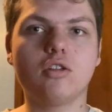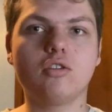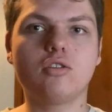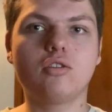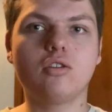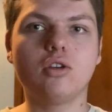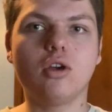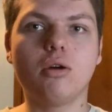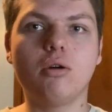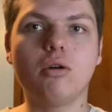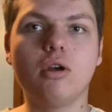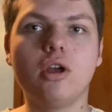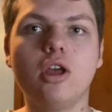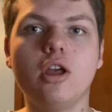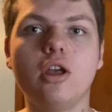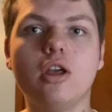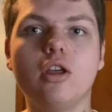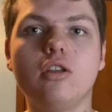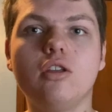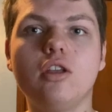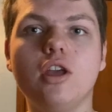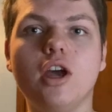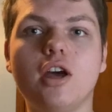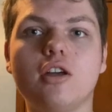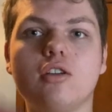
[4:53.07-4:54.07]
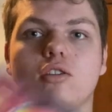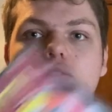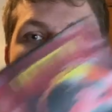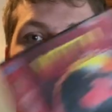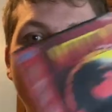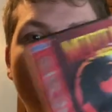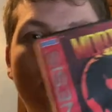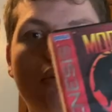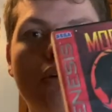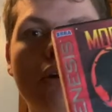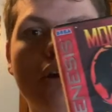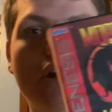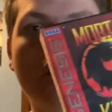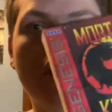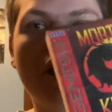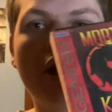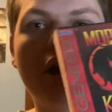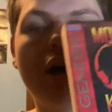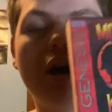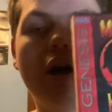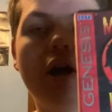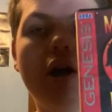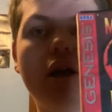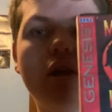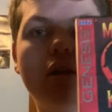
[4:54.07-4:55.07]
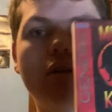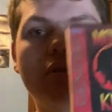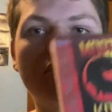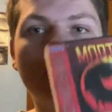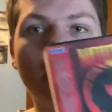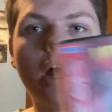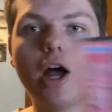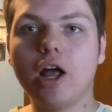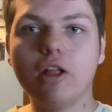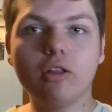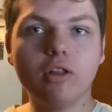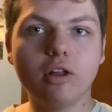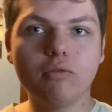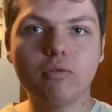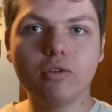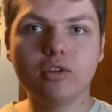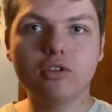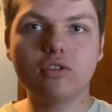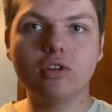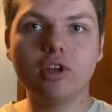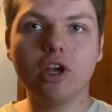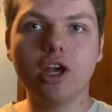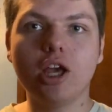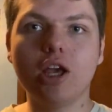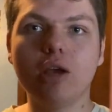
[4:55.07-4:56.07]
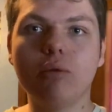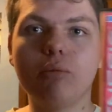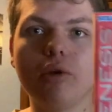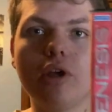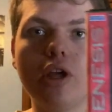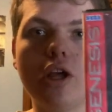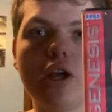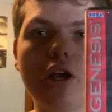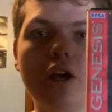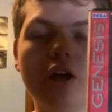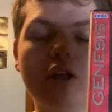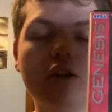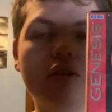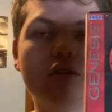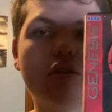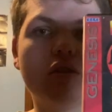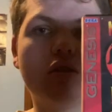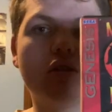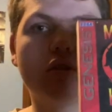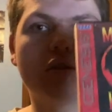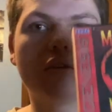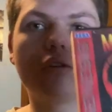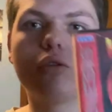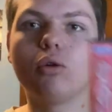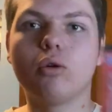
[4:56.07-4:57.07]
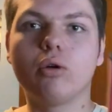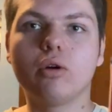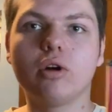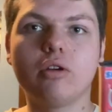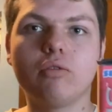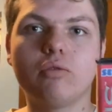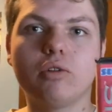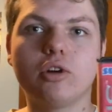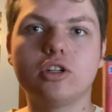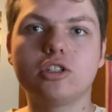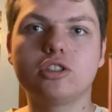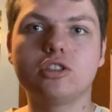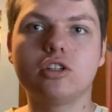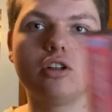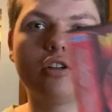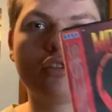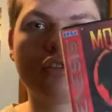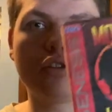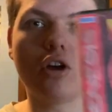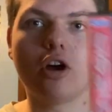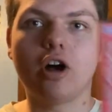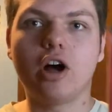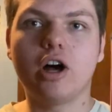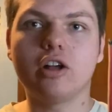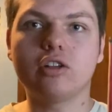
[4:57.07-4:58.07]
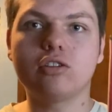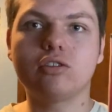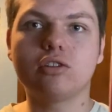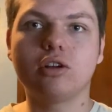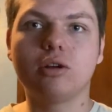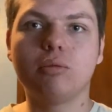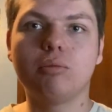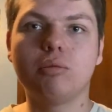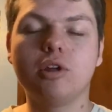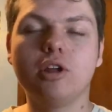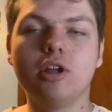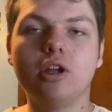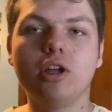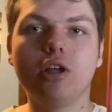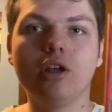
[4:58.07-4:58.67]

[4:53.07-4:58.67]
So yeah, so I love this game, and the gory version is awesome.